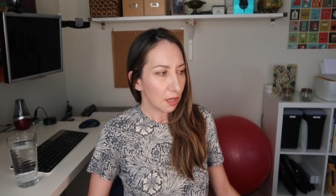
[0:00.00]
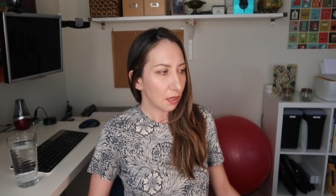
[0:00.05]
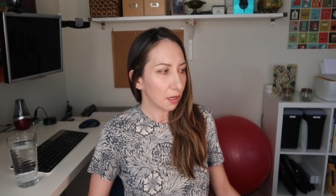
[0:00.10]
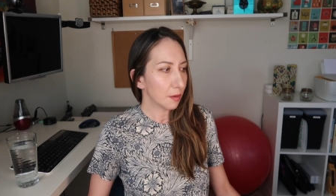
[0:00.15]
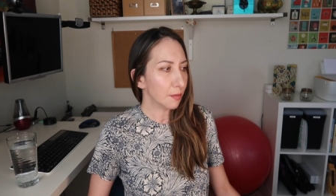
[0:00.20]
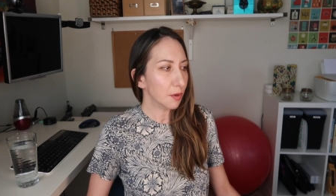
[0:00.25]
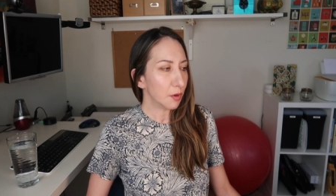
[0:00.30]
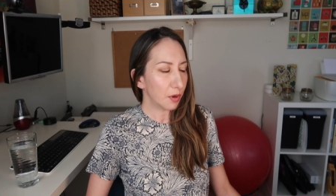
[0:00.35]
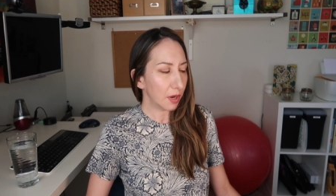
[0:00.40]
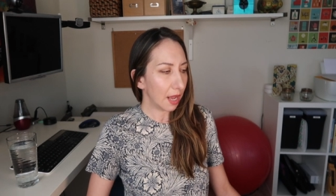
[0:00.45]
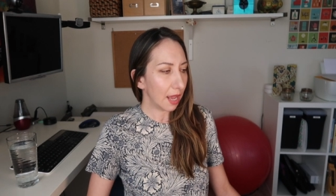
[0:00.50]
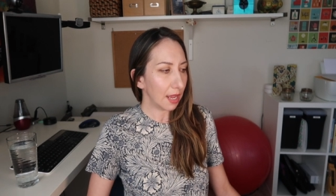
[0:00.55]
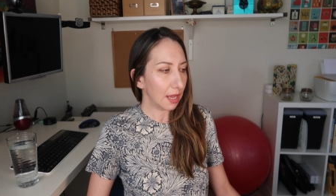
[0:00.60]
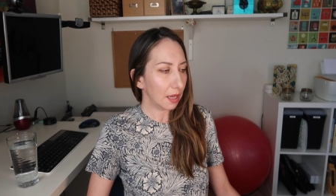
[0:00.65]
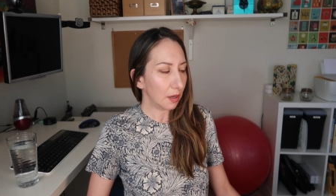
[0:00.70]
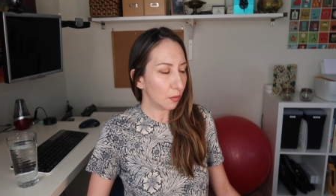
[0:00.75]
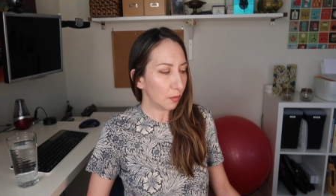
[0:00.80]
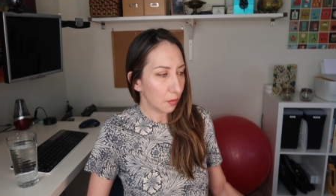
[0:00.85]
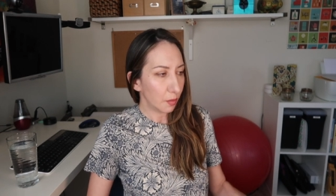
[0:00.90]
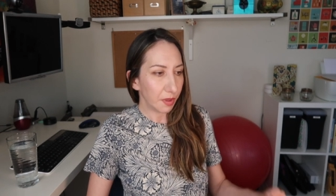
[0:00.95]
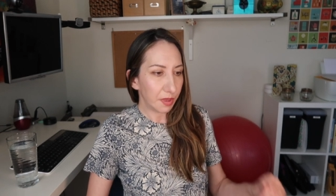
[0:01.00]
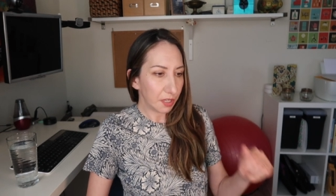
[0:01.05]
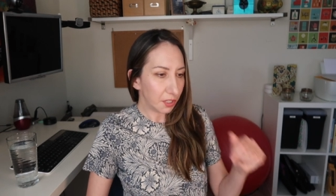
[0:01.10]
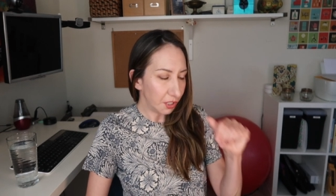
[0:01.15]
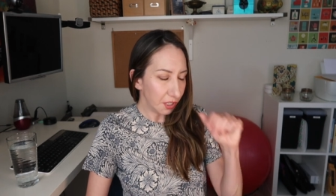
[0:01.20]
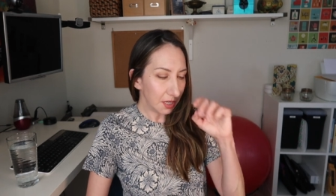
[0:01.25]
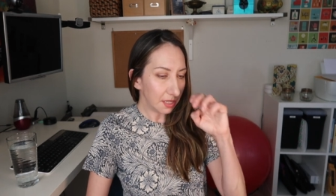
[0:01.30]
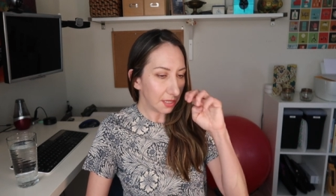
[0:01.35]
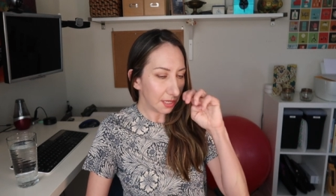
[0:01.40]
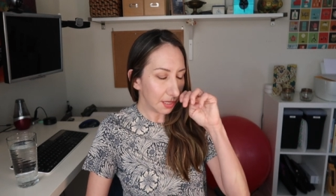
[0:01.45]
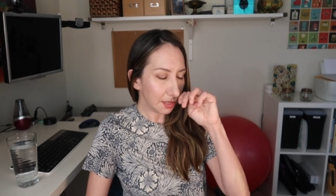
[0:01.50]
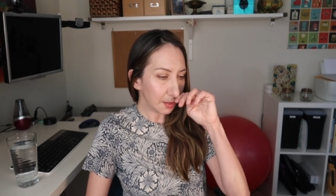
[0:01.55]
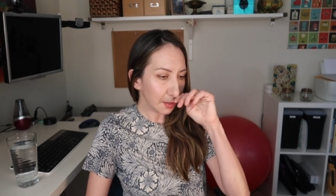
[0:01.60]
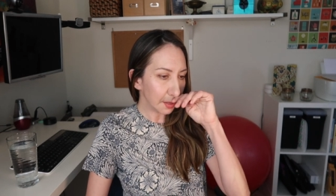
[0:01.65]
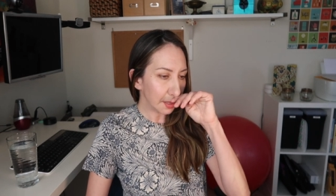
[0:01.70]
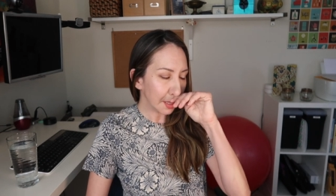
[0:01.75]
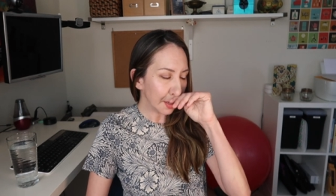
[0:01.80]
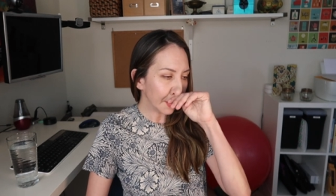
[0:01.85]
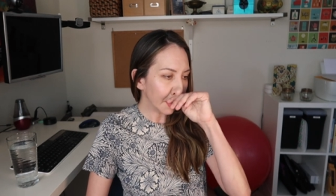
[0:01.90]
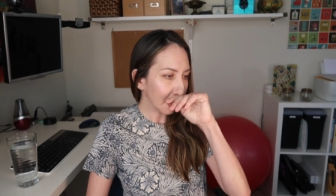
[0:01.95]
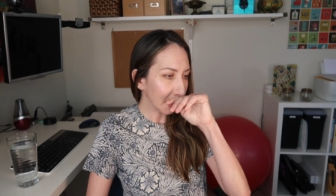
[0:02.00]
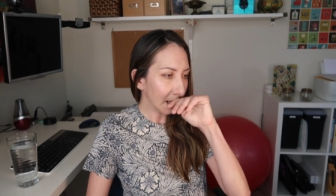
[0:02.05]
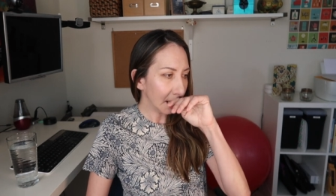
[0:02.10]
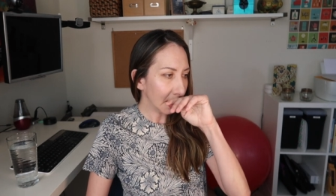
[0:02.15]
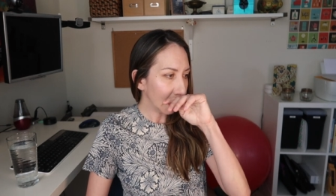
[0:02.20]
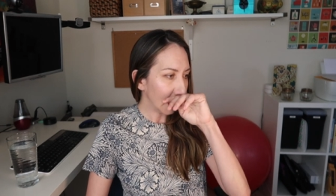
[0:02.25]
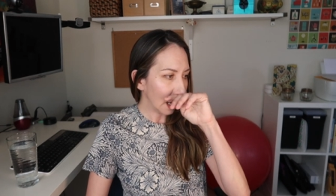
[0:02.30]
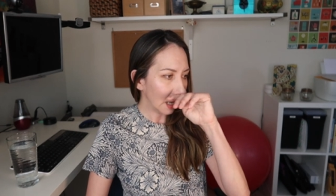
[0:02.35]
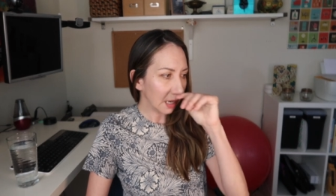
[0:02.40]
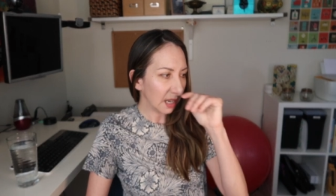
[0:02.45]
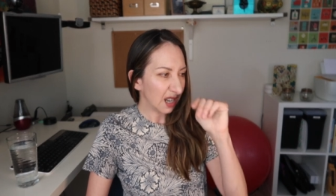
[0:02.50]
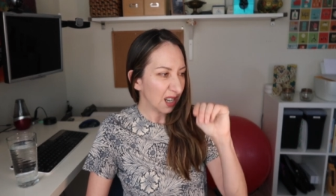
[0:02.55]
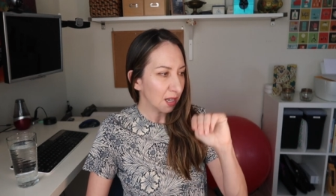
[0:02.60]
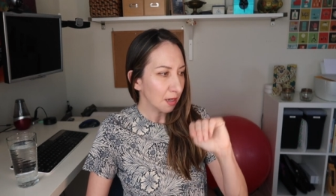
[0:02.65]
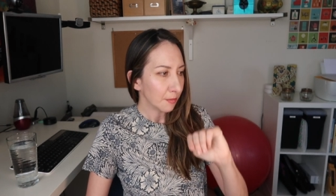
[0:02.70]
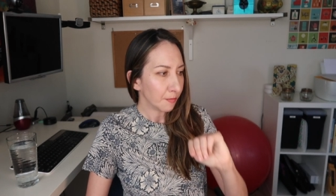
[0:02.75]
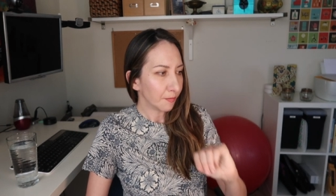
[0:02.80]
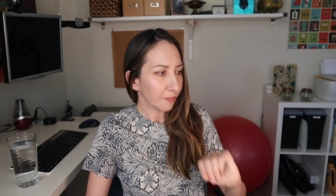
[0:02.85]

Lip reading: communicate with Jesus or something. And